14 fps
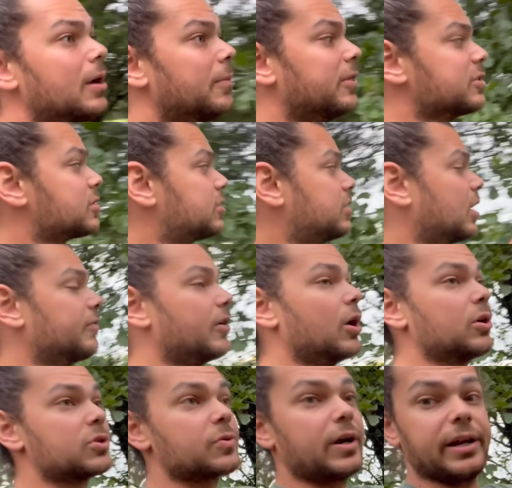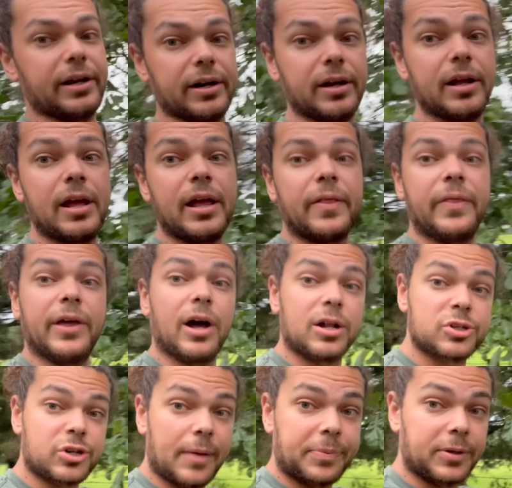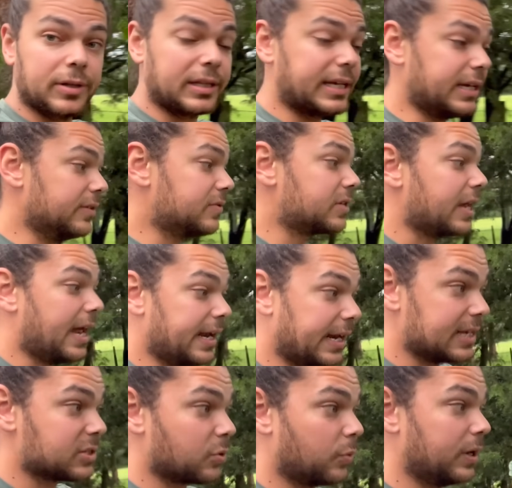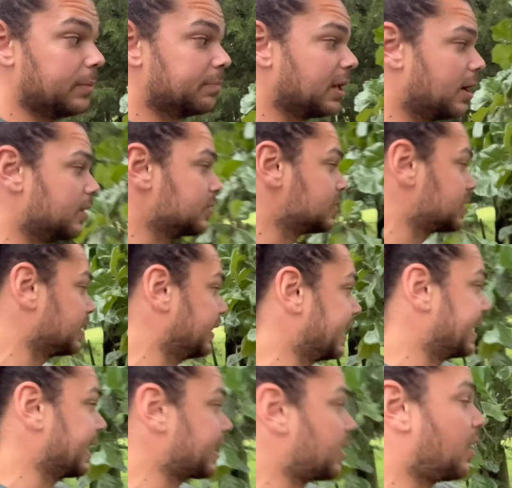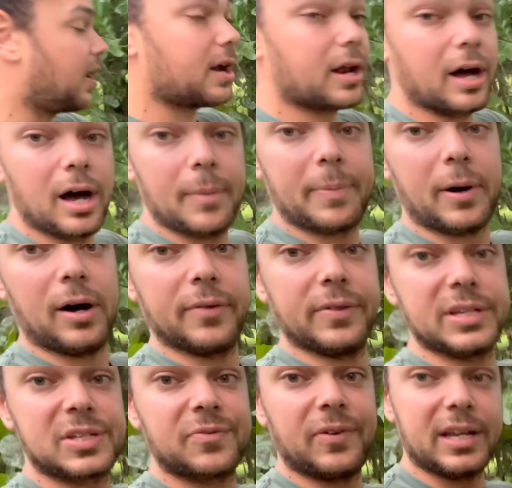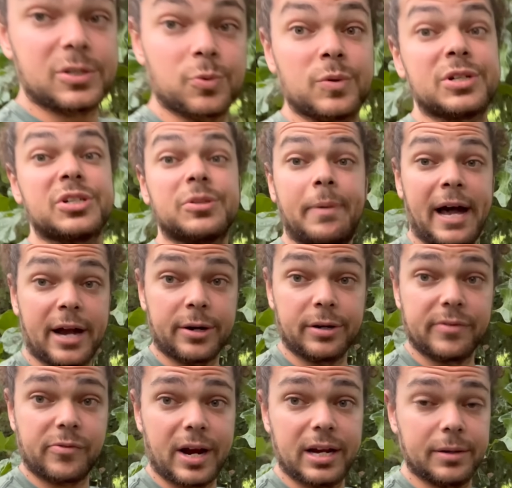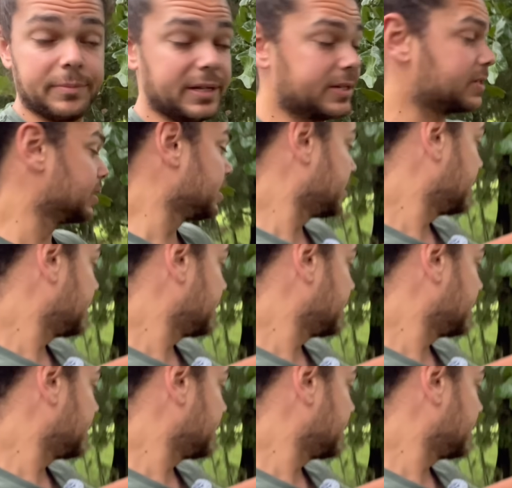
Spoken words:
but there's a ton of oaks right here. They all drop their leaves, and as the wind blows, they get caught up on this fence, which is a pattern of randomness.